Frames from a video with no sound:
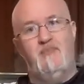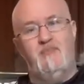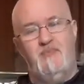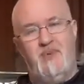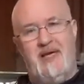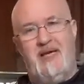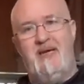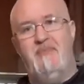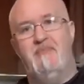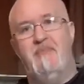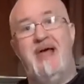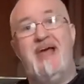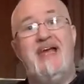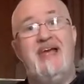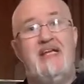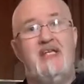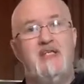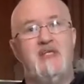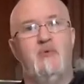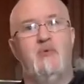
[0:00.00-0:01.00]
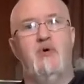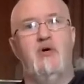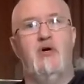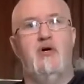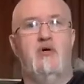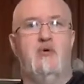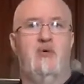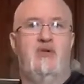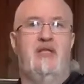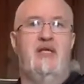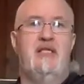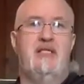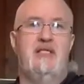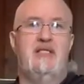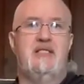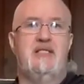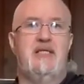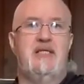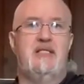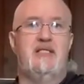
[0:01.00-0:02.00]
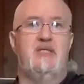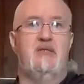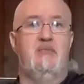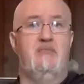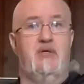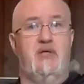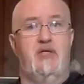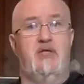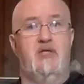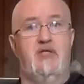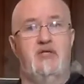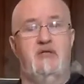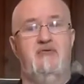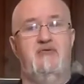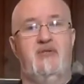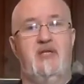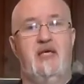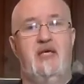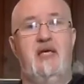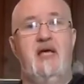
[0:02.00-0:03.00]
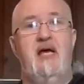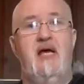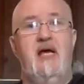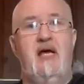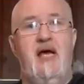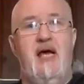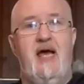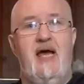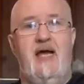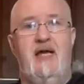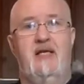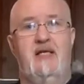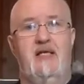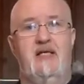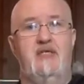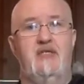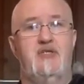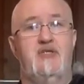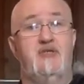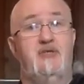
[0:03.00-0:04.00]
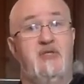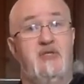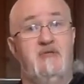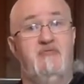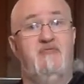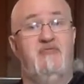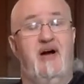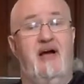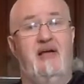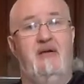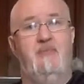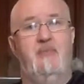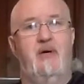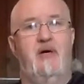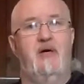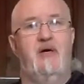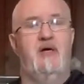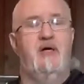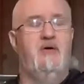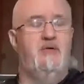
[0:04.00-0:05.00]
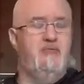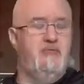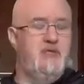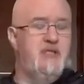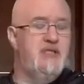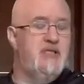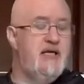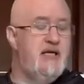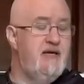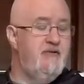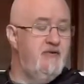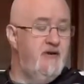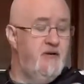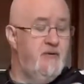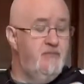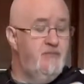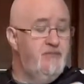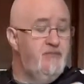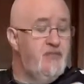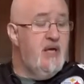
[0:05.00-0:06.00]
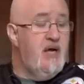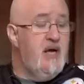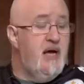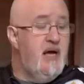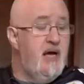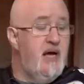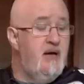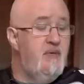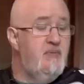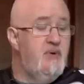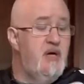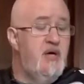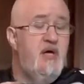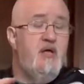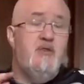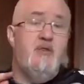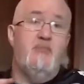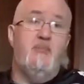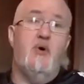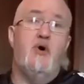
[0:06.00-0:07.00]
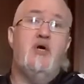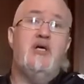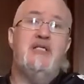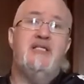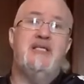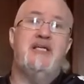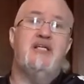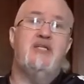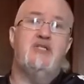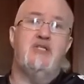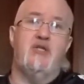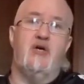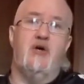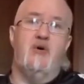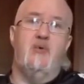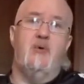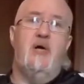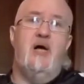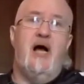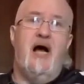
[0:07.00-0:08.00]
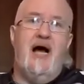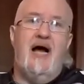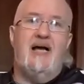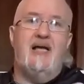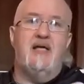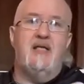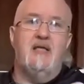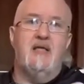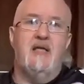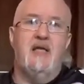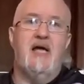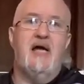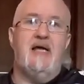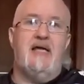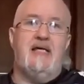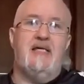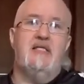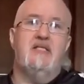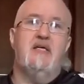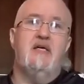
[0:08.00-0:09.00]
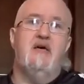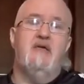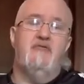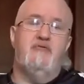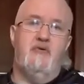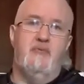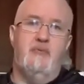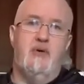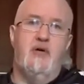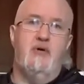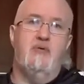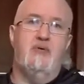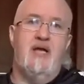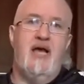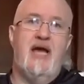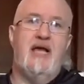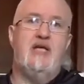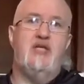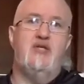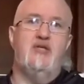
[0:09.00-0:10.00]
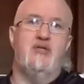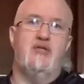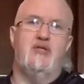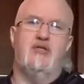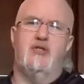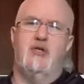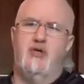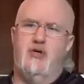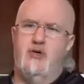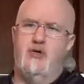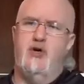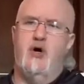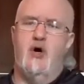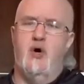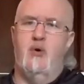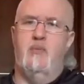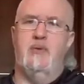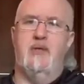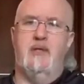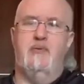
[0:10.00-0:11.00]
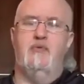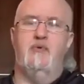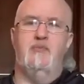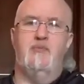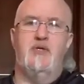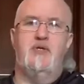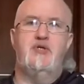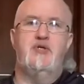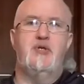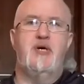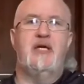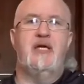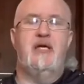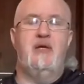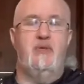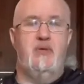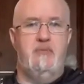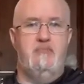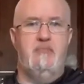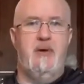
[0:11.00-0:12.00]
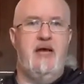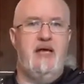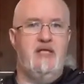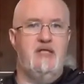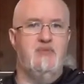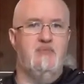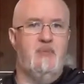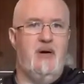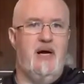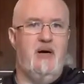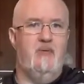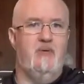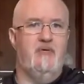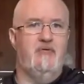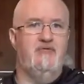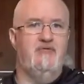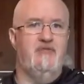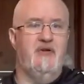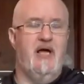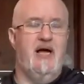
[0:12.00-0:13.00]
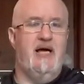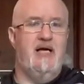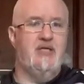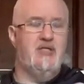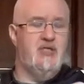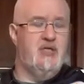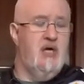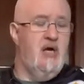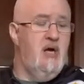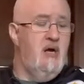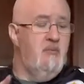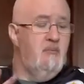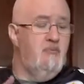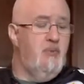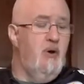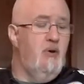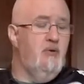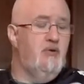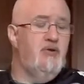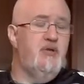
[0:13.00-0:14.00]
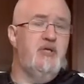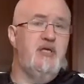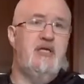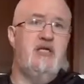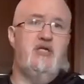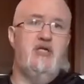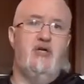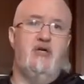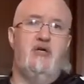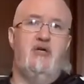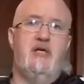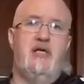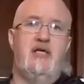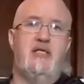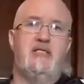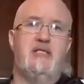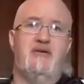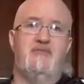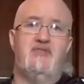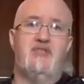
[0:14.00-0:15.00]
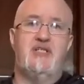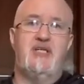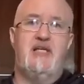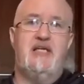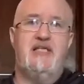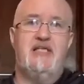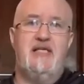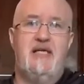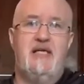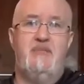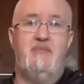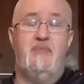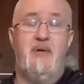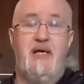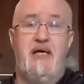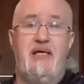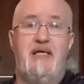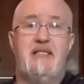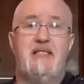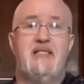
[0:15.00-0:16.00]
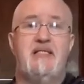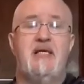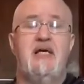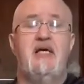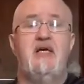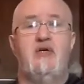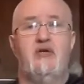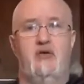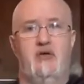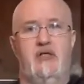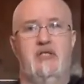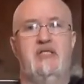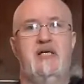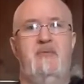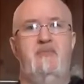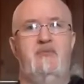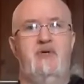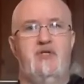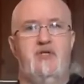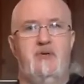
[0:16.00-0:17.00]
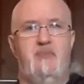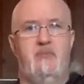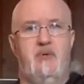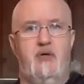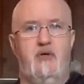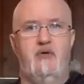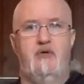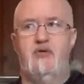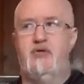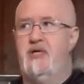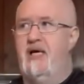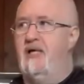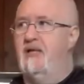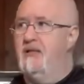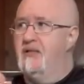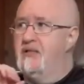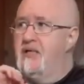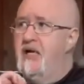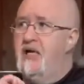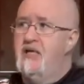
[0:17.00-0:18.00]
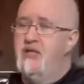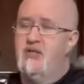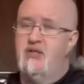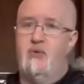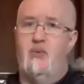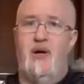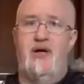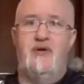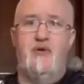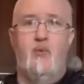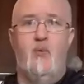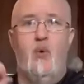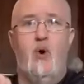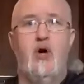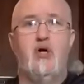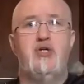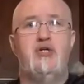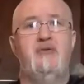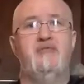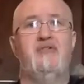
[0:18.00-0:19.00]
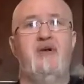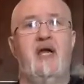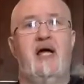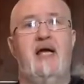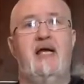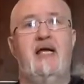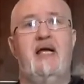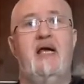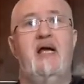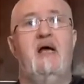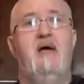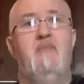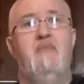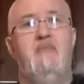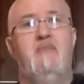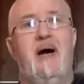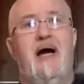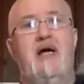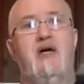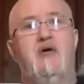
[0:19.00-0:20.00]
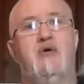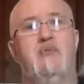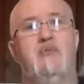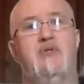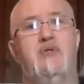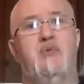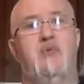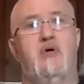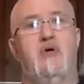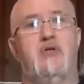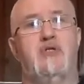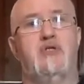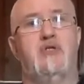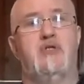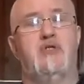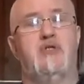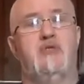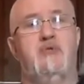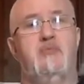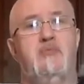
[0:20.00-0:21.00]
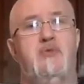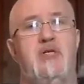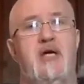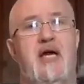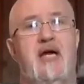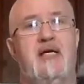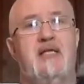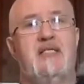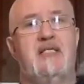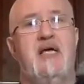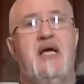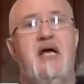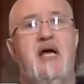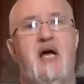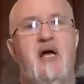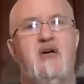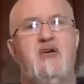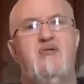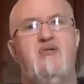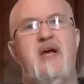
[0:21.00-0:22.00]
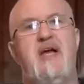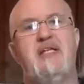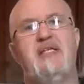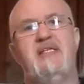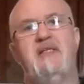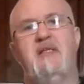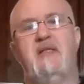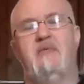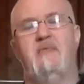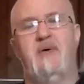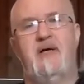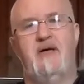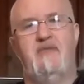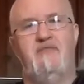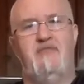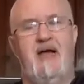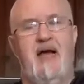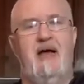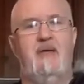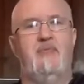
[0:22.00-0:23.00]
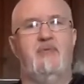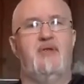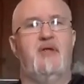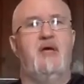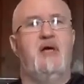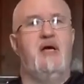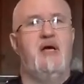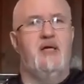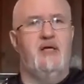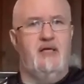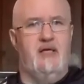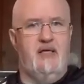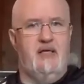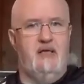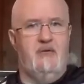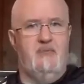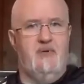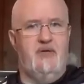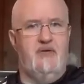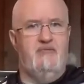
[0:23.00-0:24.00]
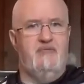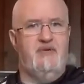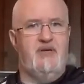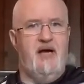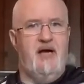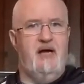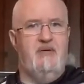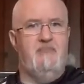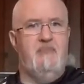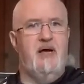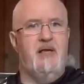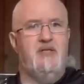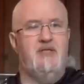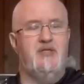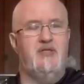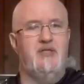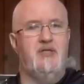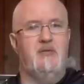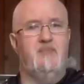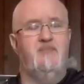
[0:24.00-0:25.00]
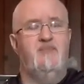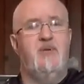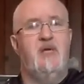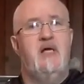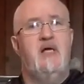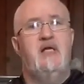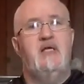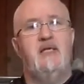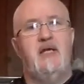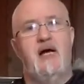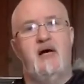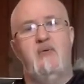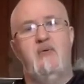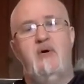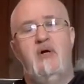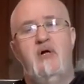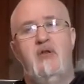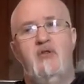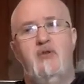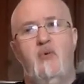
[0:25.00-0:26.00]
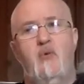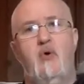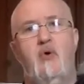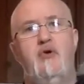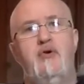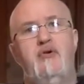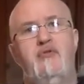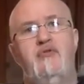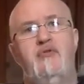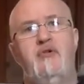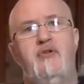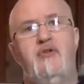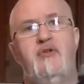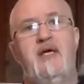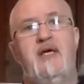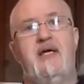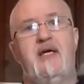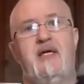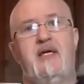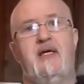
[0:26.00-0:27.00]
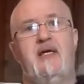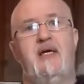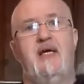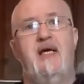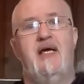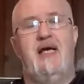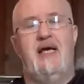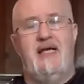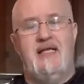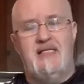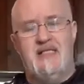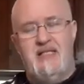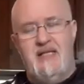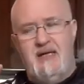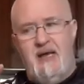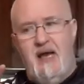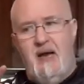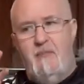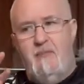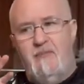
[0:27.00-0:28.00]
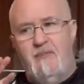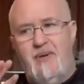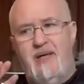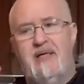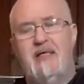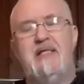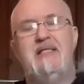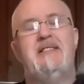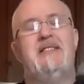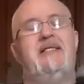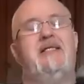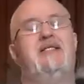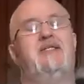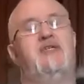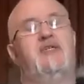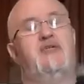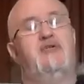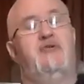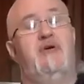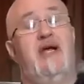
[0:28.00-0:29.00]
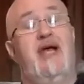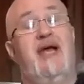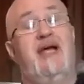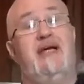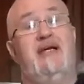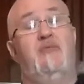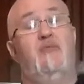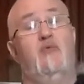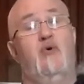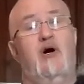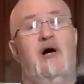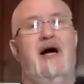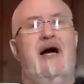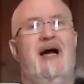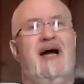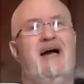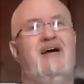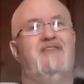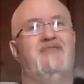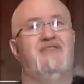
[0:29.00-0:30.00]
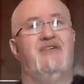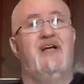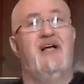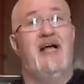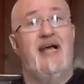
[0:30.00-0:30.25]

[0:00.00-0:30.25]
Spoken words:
being made to work within the system because of the Hähnel Industries Viper receiver. The point is though, I can light from locations that normally would be tricky with mains powered flash. Both of these units have CTBs, colour temperature blue gels, to add a wash of light back up towards the subjects and create a little bit of depth and a little bit of dimension. Now, the wonderful thing is the ability to create what I have